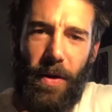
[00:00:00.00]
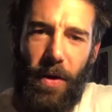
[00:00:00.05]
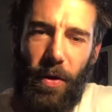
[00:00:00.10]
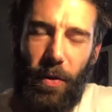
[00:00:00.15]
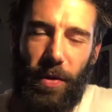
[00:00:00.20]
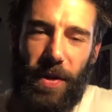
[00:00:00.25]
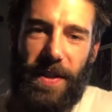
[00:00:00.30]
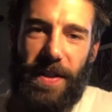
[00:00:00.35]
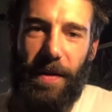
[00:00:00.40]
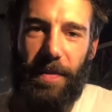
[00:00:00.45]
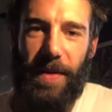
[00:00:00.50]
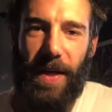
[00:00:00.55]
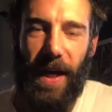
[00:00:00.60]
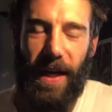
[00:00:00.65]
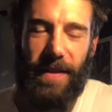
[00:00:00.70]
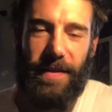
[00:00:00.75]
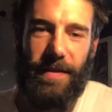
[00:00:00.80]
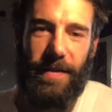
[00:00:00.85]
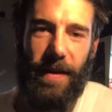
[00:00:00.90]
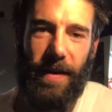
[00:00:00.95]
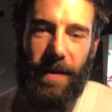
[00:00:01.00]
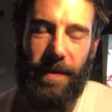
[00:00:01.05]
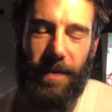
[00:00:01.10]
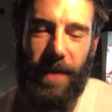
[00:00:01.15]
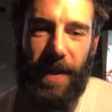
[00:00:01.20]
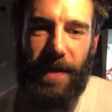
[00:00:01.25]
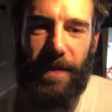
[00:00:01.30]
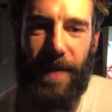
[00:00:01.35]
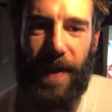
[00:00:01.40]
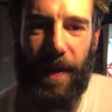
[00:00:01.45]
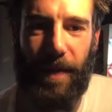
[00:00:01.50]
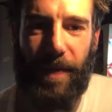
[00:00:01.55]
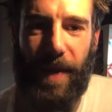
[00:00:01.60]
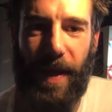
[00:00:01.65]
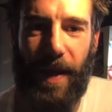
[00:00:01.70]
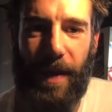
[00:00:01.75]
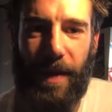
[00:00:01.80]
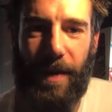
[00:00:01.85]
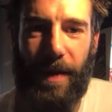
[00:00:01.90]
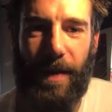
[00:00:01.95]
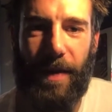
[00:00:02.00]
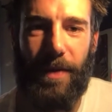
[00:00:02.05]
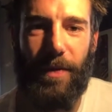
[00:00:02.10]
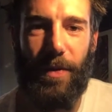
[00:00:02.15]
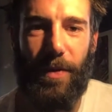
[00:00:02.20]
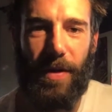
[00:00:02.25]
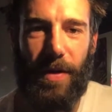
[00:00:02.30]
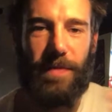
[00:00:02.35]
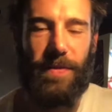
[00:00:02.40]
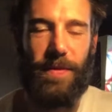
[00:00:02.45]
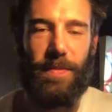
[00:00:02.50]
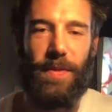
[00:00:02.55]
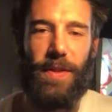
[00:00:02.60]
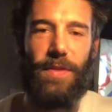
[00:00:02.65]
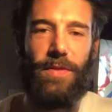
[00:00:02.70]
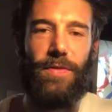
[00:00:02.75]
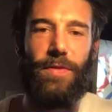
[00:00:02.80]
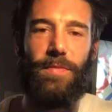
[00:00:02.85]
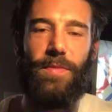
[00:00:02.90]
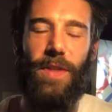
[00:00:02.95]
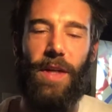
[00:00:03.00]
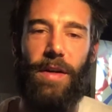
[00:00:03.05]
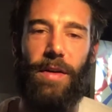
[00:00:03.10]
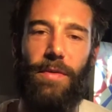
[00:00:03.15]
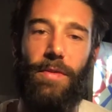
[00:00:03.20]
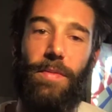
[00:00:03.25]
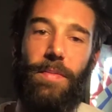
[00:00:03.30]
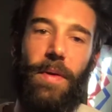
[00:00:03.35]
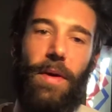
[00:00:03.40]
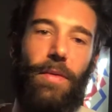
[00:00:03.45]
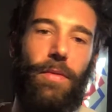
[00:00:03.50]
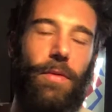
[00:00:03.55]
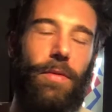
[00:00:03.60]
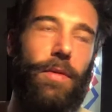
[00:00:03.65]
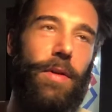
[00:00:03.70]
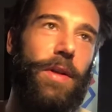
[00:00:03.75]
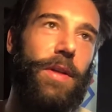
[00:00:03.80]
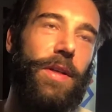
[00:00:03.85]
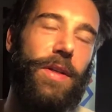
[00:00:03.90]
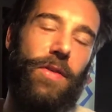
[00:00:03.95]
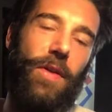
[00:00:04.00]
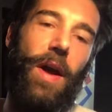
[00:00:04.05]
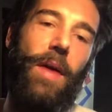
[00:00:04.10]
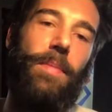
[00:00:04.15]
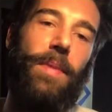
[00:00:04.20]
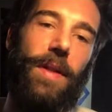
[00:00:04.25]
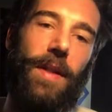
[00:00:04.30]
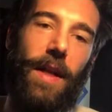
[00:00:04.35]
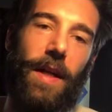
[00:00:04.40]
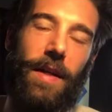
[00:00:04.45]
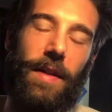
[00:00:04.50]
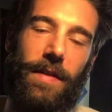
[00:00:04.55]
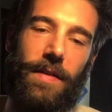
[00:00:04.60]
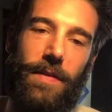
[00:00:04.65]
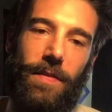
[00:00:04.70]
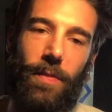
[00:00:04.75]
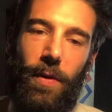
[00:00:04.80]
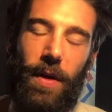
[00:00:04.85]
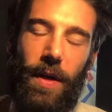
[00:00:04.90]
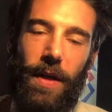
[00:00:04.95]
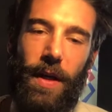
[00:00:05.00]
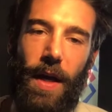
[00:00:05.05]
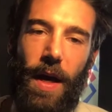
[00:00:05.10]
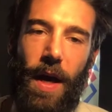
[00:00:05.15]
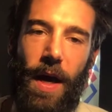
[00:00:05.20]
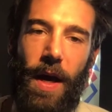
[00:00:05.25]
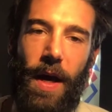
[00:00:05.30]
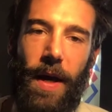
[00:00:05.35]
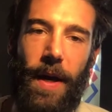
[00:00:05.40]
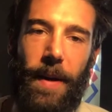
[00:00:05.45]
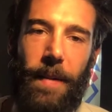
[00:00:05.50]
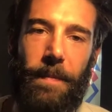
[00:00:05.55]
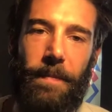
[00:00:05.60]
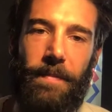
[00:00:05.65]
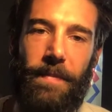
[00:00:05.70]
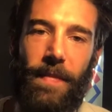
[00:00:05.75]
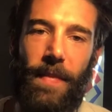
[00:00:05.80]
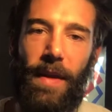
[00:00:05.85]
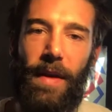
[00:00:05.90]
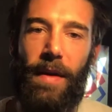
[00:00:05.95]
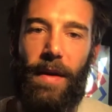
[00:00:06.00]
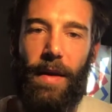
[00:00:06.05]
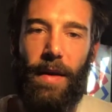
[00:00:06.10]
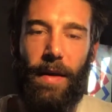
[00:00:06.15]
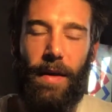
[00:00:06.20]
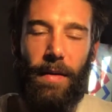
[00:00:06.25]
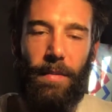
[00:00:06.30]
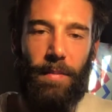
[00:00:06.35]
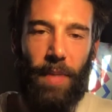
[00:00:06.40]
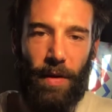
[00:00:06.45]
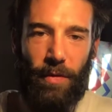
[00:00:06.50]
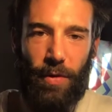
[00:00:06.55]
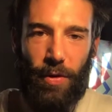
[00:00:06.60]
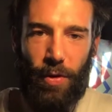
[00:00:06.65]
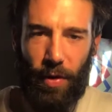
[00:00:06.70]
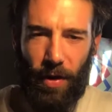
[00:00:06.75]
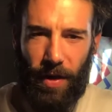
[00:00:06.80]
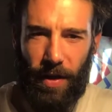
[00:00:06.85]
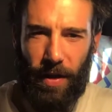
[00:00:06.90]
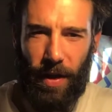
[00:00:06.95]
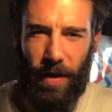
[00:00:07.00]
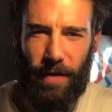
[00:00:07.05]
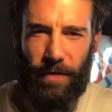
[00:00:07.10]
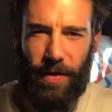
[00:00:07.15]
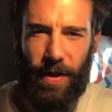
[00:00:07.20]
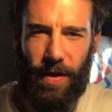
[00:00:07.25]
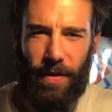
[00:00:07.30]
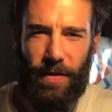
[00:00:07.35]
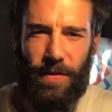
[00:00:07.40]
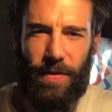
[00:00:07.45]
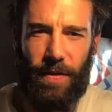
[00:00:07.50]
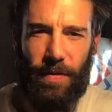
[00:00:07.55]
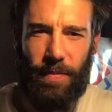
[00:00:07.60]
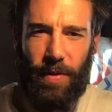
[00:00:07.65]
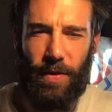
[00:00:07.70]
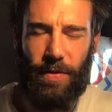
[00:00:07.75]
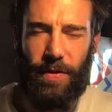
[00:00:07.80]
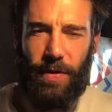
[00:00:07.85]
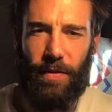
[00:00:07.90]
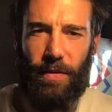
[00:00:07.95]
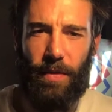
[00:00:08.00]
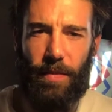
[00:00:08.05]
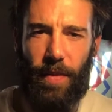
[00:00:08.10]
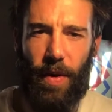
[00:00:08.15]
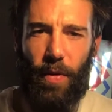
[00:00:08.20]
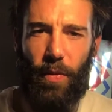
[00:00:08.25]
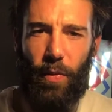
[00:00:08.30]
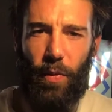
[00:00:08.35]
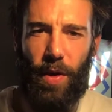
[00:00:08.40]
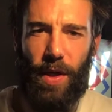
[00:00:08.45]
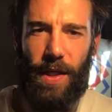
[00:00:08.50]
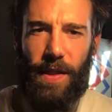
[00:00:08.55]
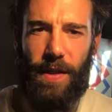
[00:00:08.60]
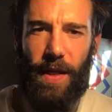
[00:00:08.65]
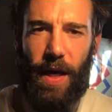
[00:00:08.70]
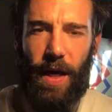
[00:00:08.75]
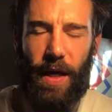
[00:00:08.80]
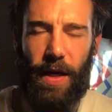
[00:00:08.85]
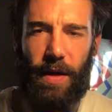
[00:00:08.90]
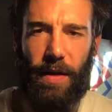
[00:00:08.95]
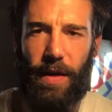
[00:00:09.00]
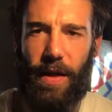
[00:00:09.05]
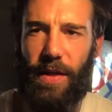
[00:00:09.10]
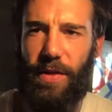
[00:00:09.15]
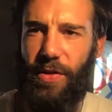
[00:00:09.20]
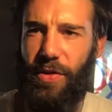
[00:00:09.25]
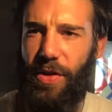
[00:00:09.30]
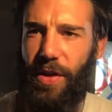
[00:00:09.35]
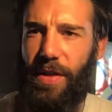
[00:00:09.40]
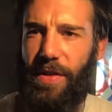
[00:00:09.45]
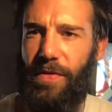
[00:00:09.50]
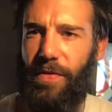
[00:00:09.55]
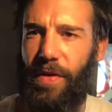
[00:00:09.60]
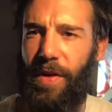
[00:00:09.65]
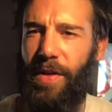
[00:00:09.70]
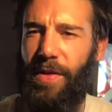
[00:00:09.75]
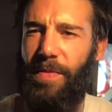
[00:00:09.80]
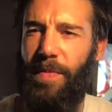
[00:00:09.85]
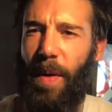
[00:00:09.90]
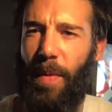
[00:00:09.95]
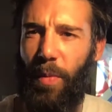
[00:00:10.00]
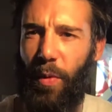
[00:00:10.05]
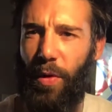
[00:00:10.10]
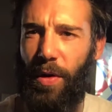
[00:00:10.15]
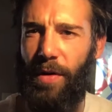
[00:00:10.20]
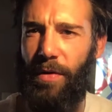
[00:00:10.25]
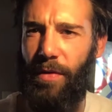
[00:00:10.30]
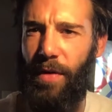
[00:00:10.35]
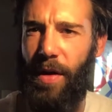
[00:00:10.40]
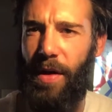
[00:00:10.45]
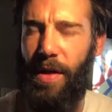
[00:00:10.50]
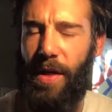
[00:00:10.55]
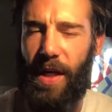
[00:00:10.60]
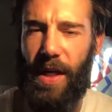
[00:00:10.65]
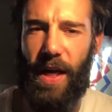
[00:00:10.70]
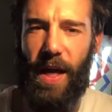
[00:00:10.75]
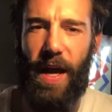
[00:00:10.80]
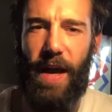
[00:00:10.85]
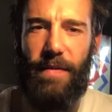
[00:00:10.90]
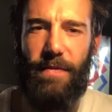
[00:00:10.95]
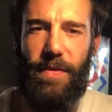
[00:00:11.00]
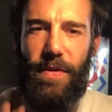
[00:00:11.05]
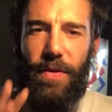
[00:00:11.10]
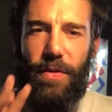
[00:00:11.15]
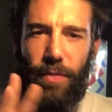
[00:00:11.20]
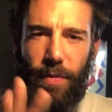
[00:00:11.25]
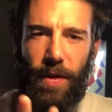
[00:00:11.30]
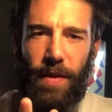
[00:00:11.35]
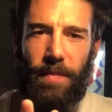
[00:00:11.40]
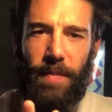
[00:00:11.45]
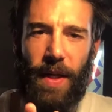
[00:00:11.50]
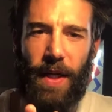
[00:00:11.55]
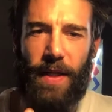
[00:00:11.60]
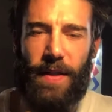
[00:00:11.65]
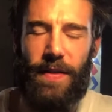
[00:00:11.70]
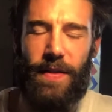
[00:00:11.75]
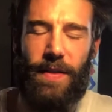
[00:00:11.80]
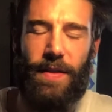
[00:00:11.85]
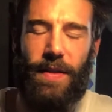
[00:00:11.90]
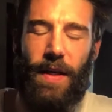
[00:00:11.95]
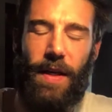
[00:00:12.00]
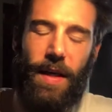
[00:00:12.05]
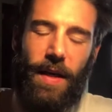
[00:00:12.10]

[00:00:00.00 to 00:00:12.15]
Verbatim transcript: What's up guys? My name is Cam King. Welcome to my YouTube channel with my really crappy lighting this morning. Um, been recording a lot of videos and posting about one a day. I just finished my morning run and I have three minutes.